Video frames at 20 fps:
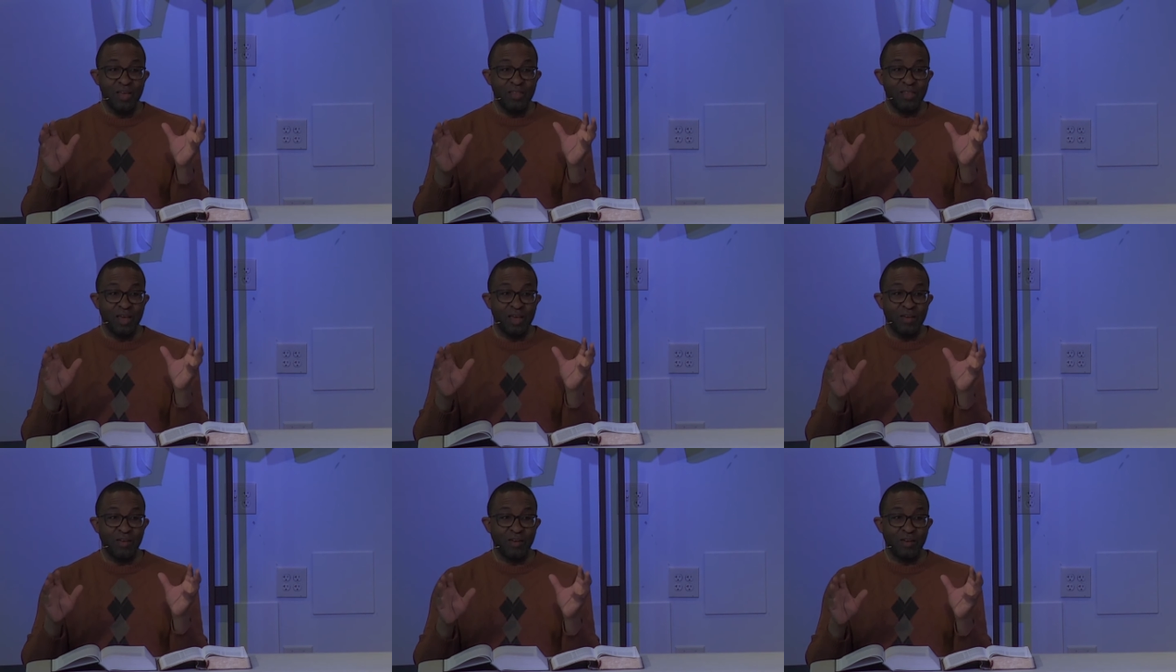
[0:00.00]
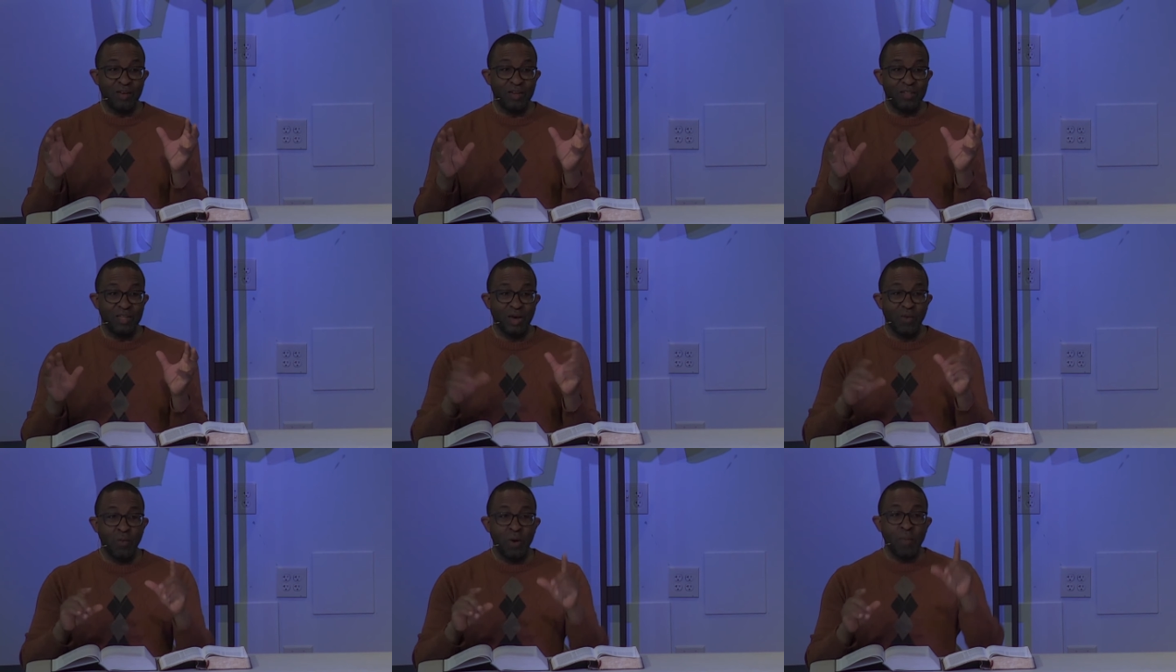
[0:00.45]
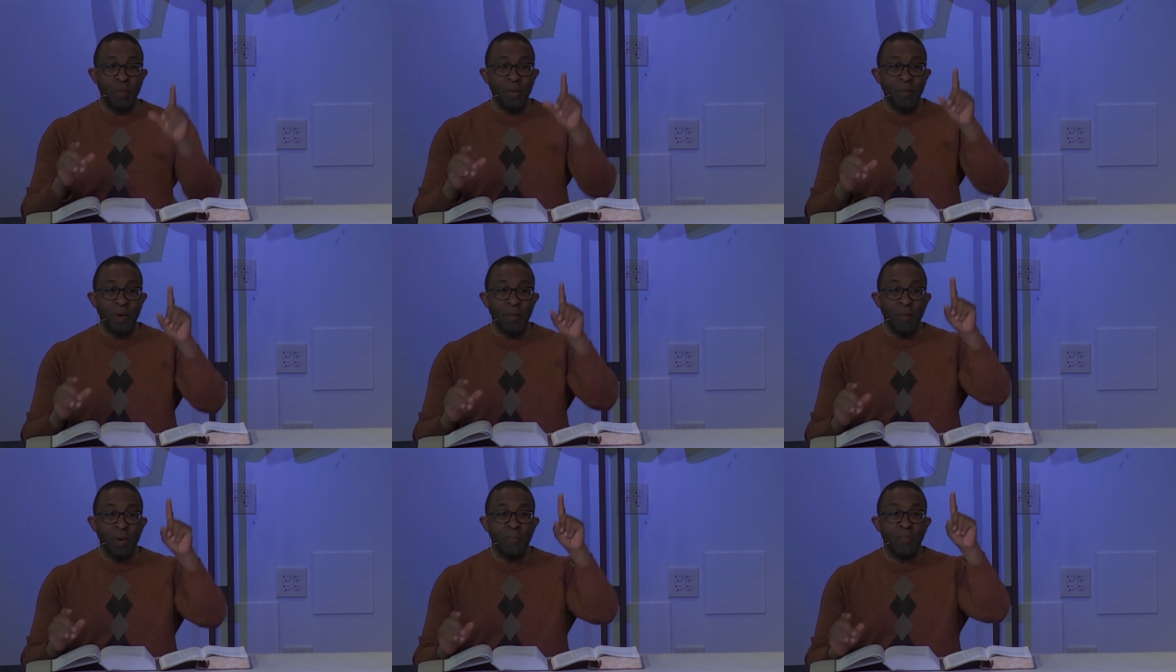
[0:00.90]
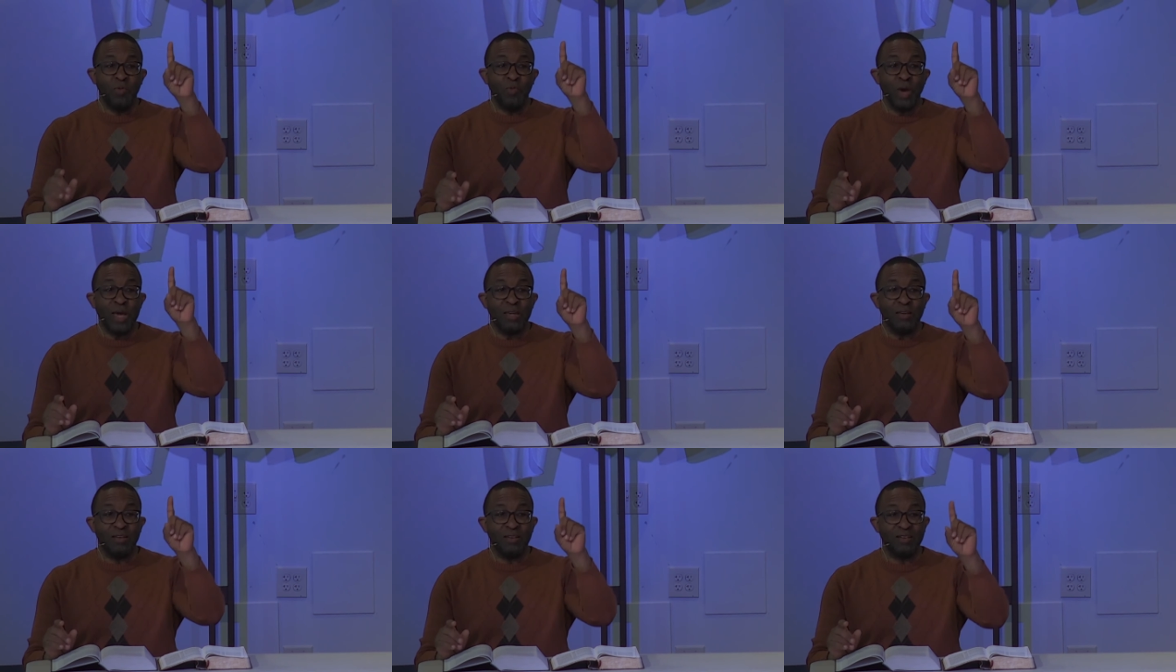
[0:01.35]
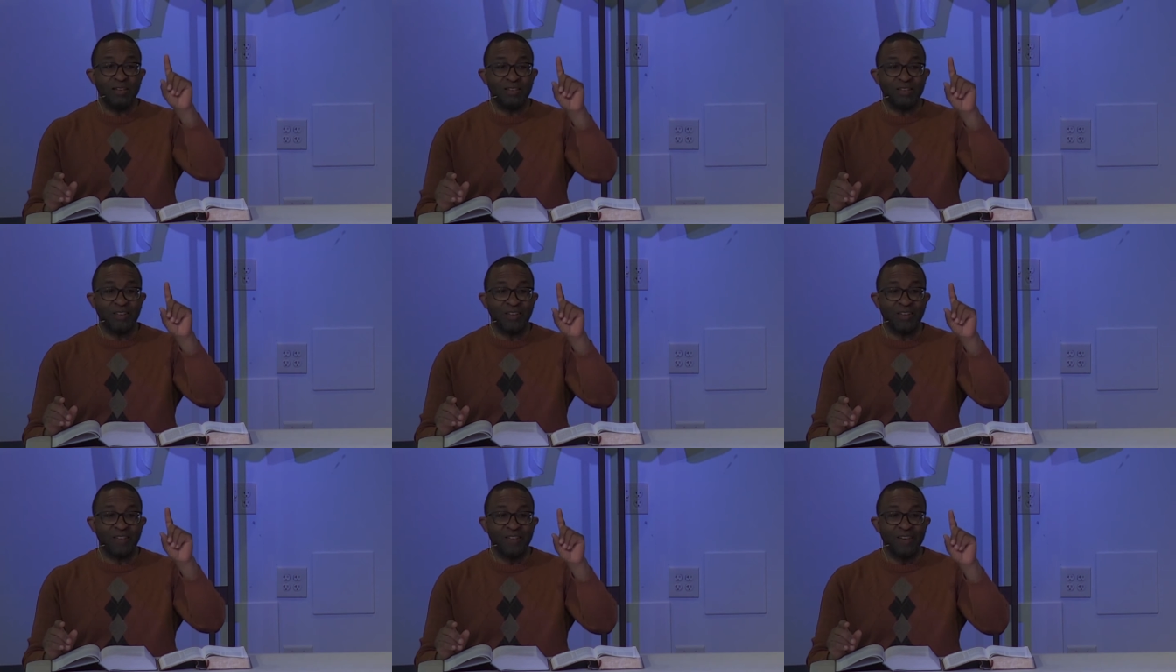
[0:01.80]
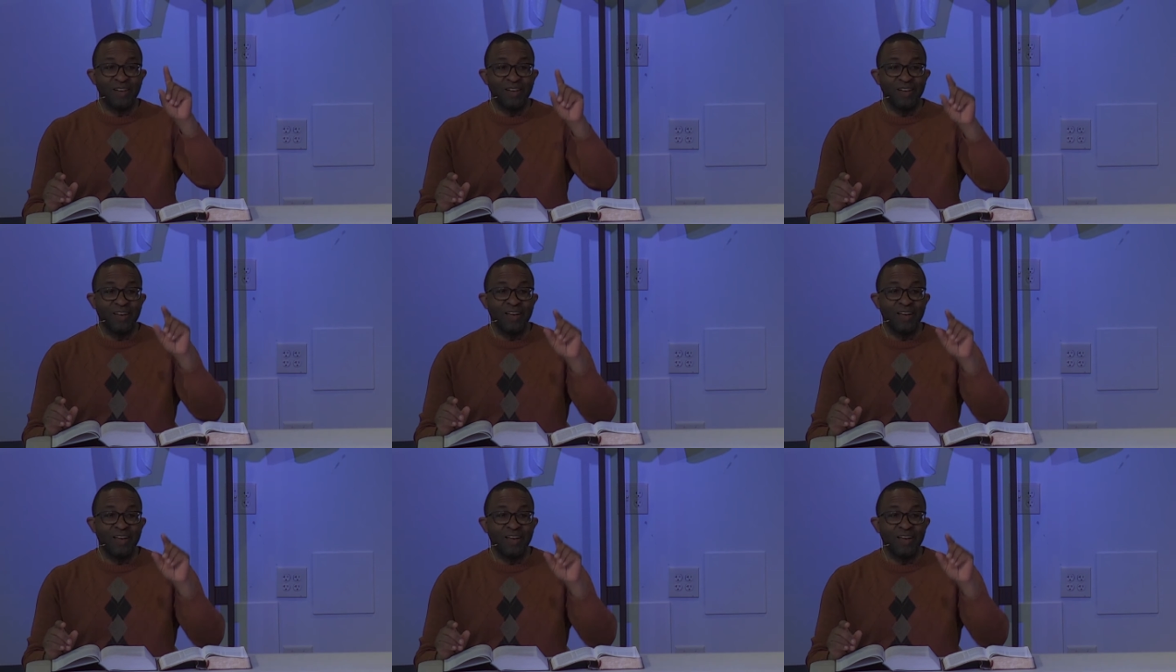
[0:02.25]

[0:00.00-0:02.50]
that you're going to say, wait, you know.